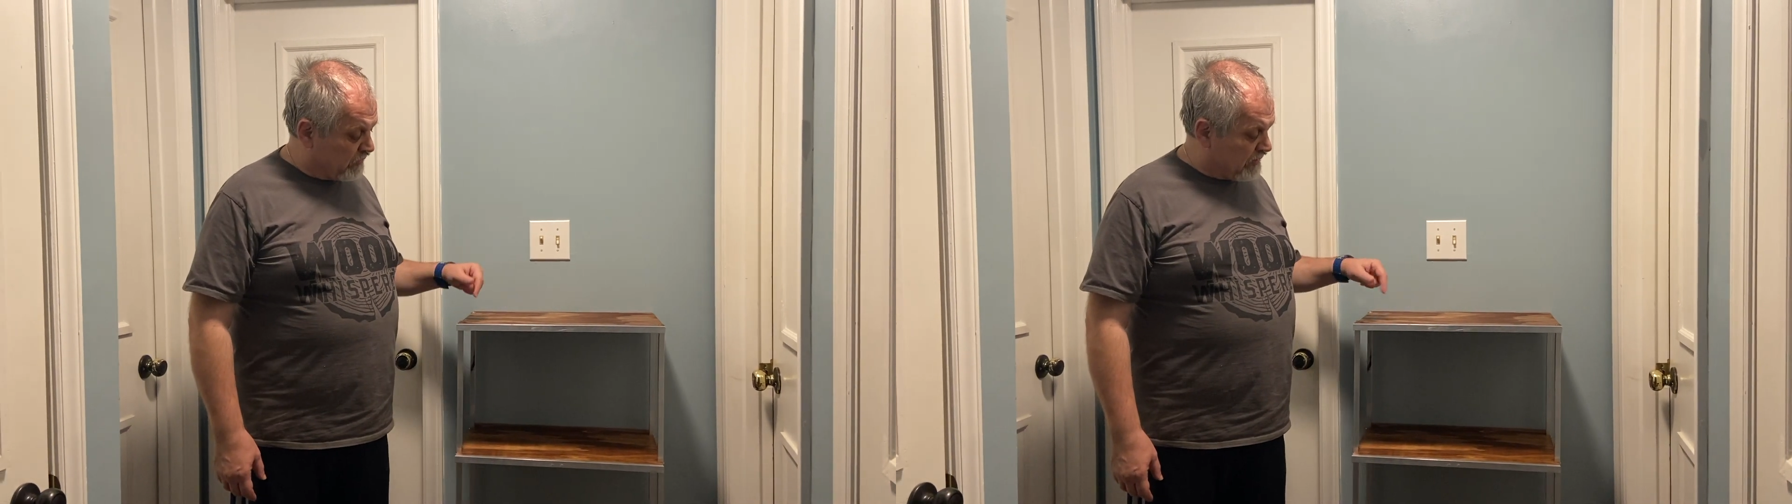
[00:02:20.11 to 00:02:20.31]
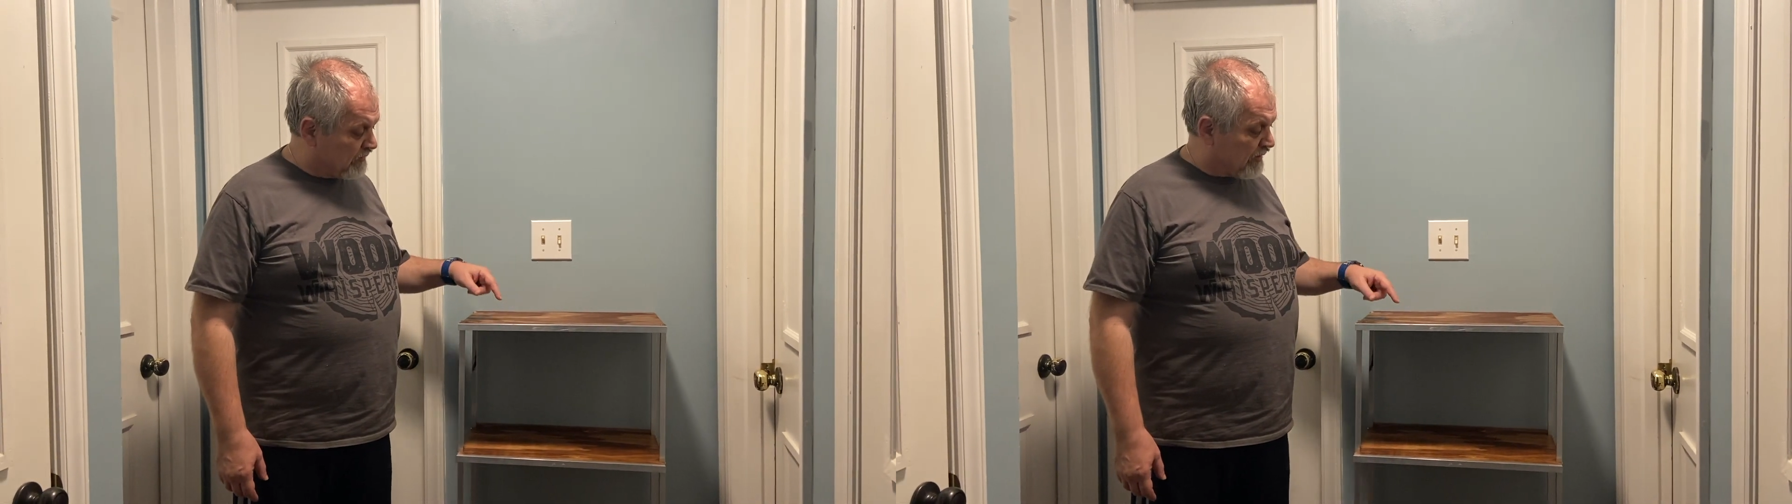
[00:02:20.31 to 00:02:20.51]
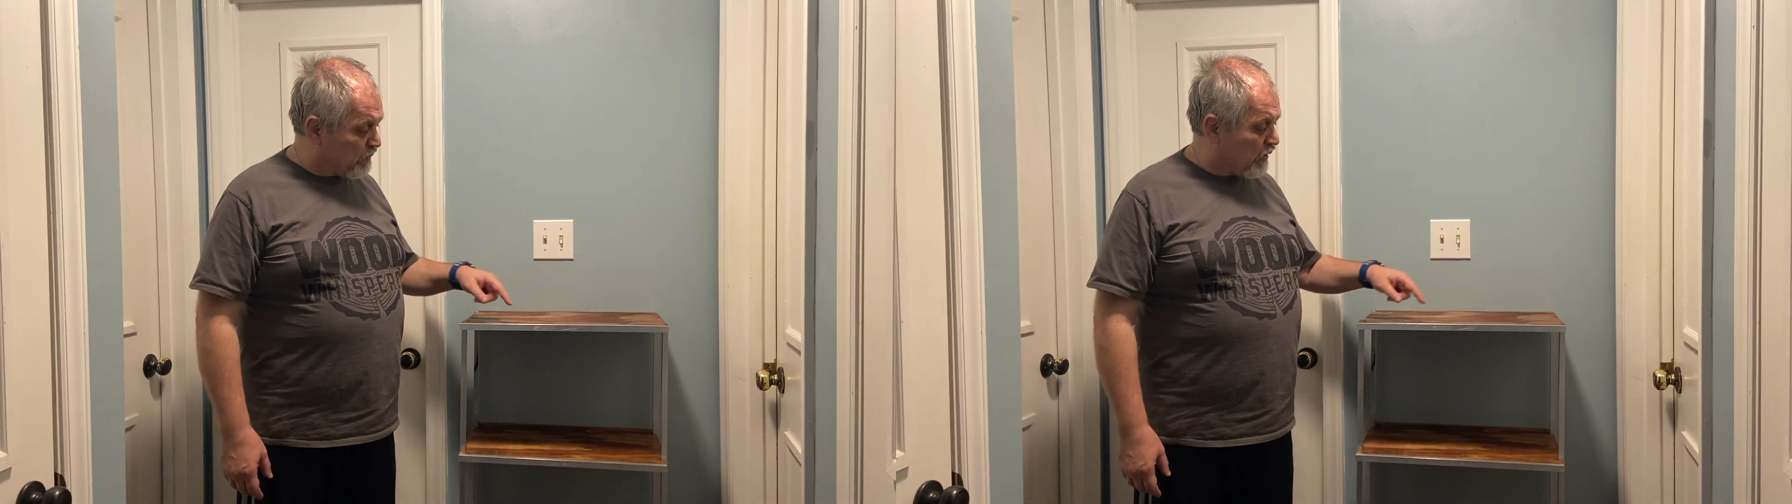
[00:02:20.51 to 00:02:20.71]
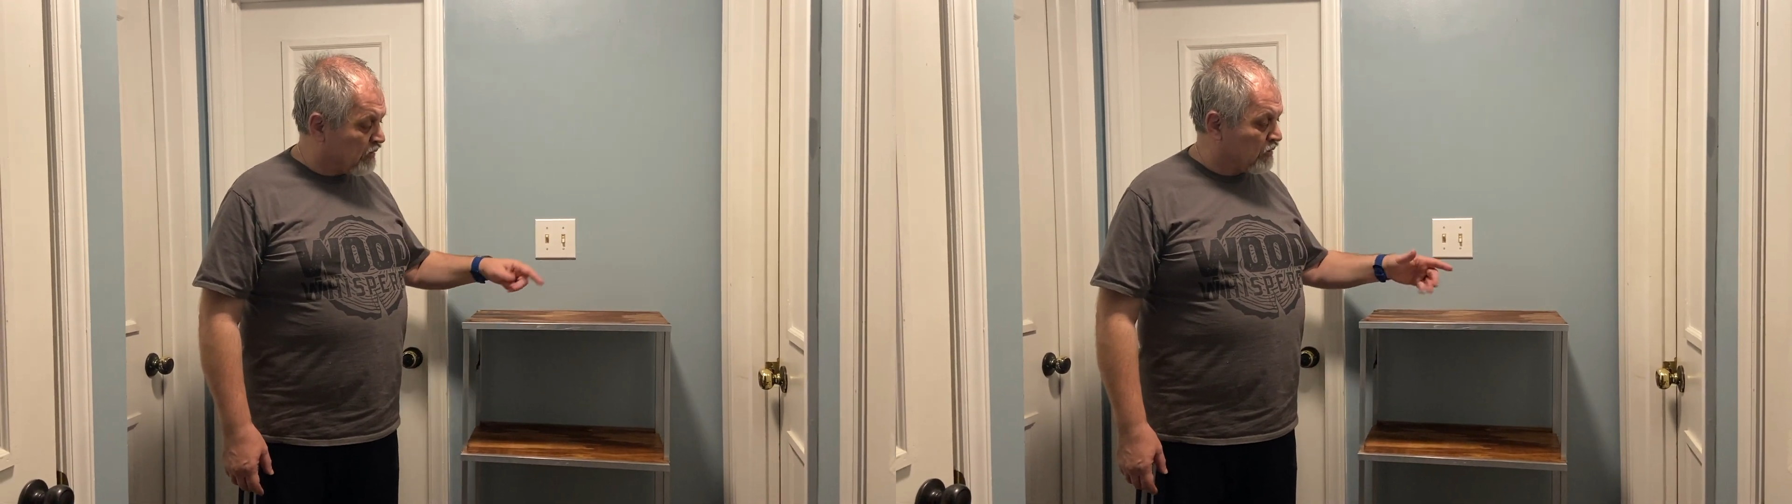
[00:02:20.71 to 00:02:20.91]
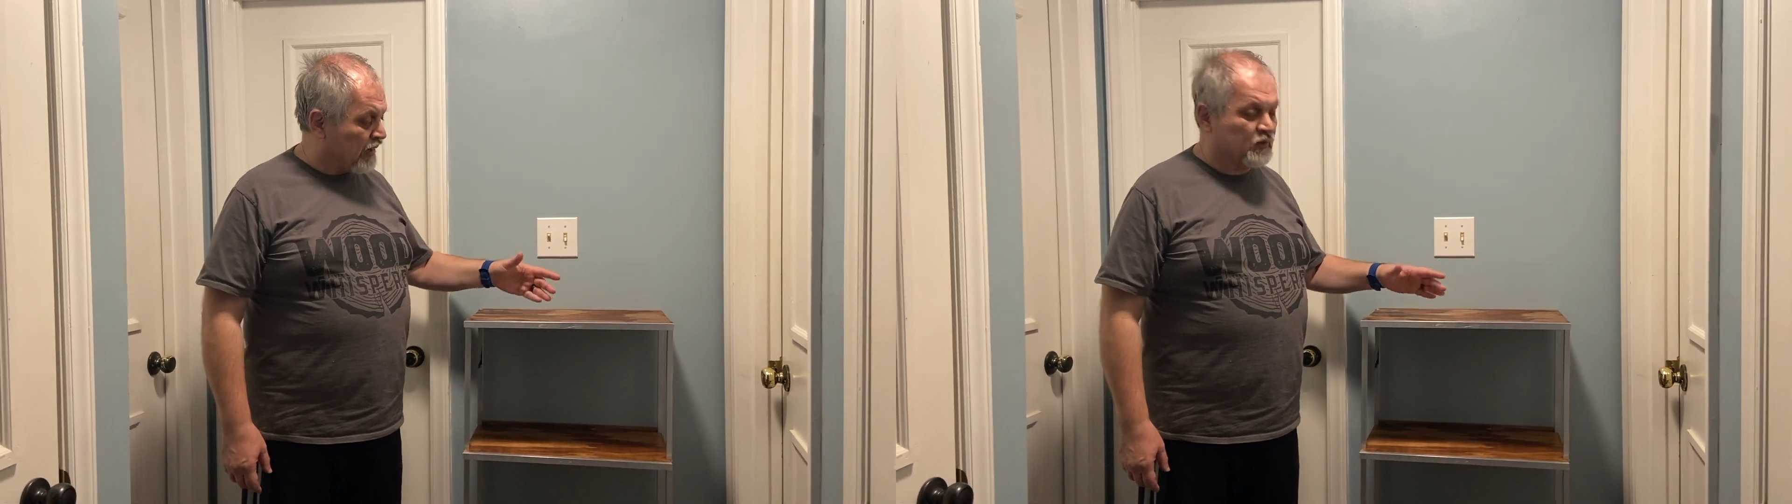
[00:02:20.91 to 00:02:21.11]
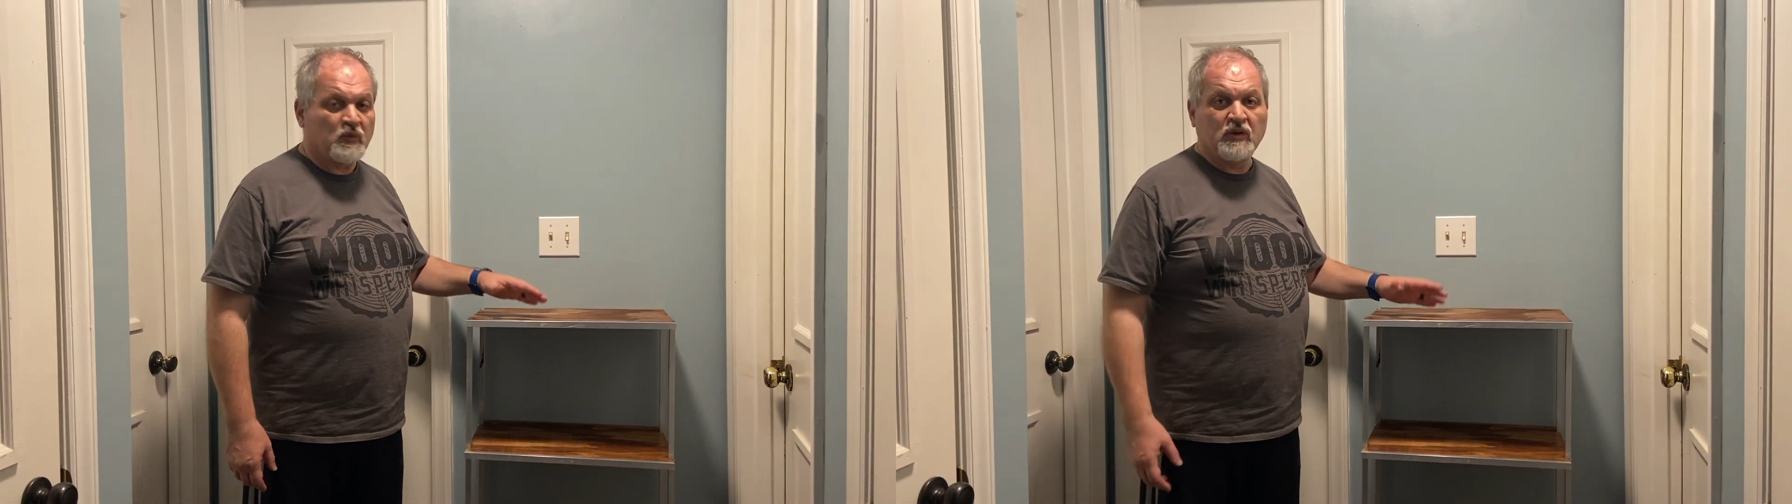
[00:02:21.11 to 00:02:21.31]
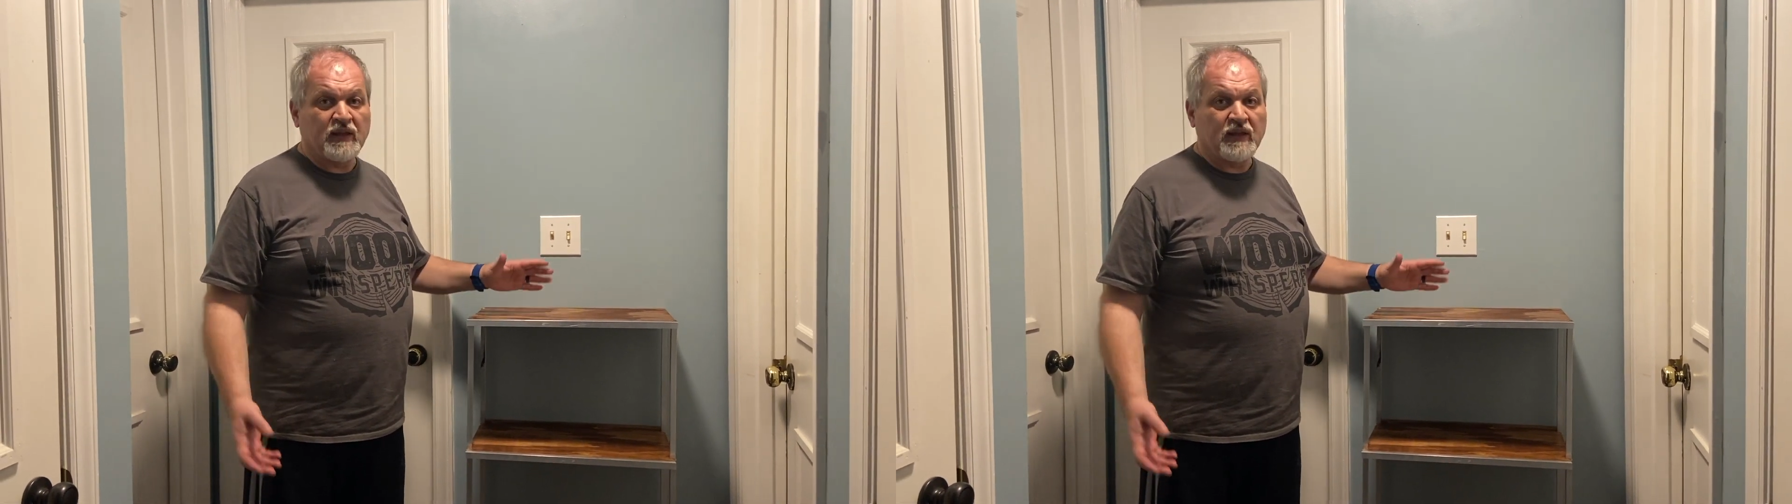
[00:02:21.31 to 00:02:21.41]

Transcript: need some way to cut wood,